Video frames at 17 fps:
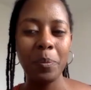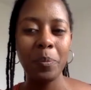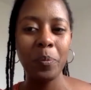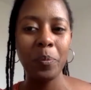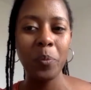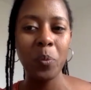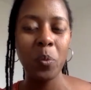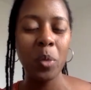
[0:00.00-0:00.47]

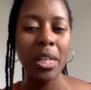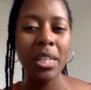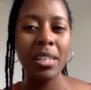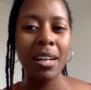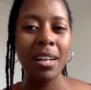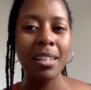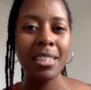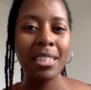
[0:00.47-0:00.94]
What
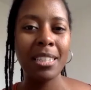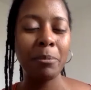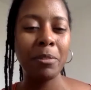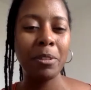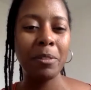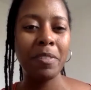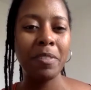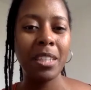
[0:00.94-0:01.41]
are some
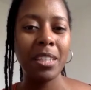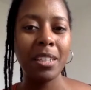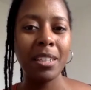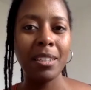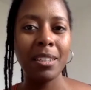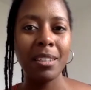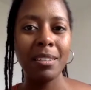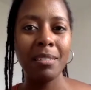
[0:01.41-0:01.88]
of
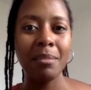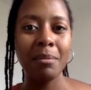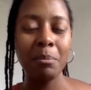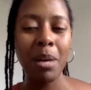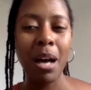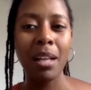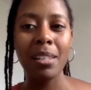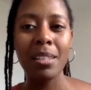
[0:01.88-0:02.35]
the
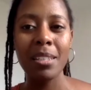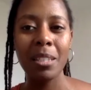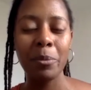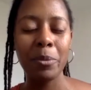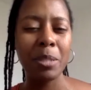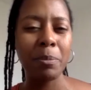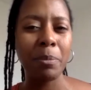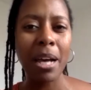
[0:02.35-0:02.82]
policy
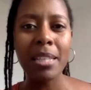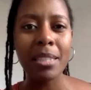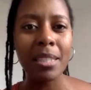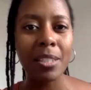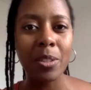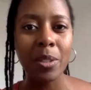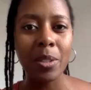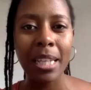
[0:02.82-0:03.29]

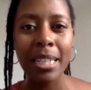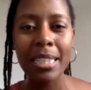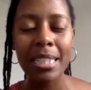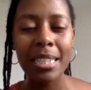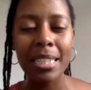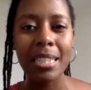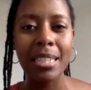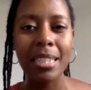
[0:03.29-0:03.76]
responses you like
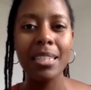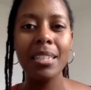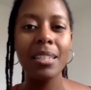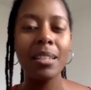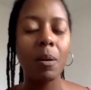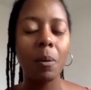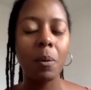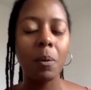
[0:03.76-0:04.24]
to
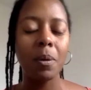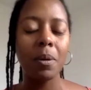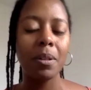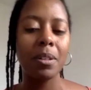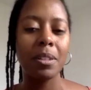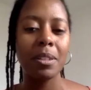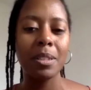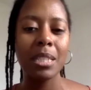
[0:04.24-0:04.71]
see,
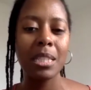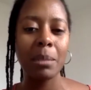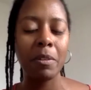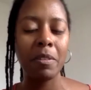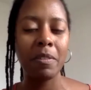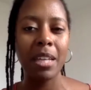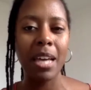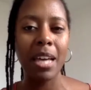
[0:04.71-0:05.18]
or some
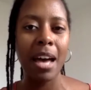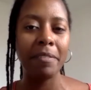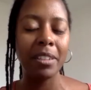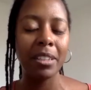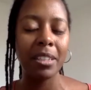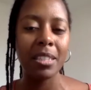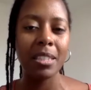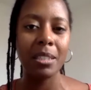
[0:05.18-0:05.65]
of the
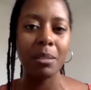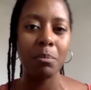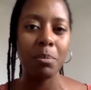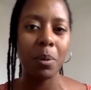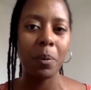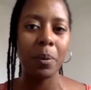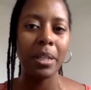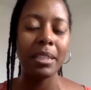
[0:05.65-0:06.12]
advocacy
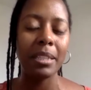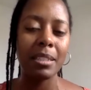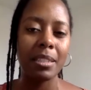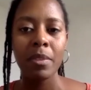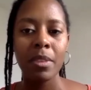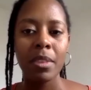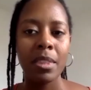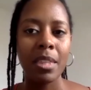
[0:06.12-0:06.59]

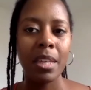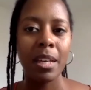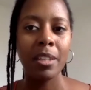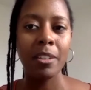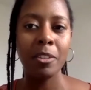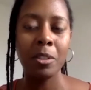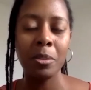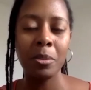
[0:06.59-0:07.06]
points
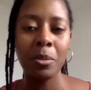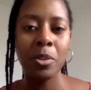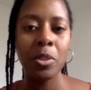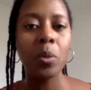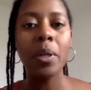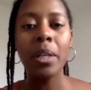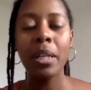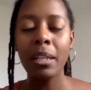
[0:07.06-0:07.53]
that you
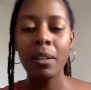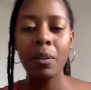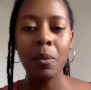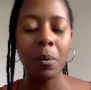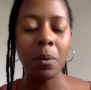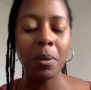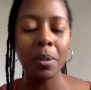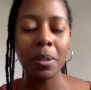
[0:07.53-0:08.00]
join
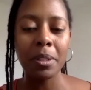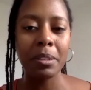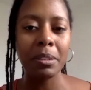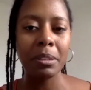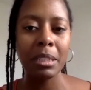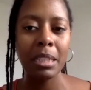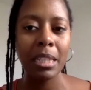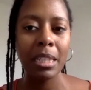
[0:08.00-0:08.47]

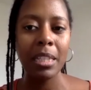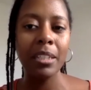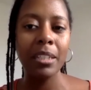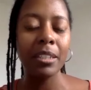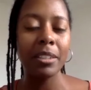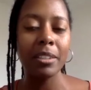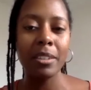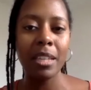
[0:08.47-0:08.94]
or
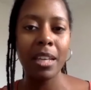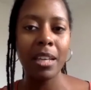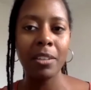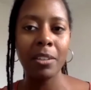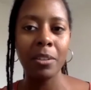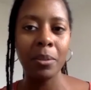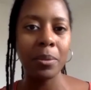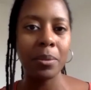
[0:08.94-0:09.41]
hear that
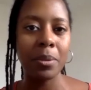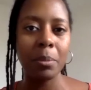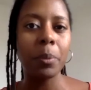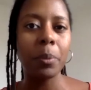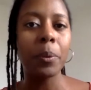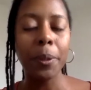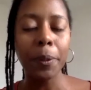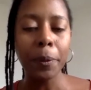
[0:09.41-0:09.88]
you
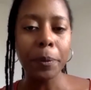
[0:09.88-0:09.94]
support?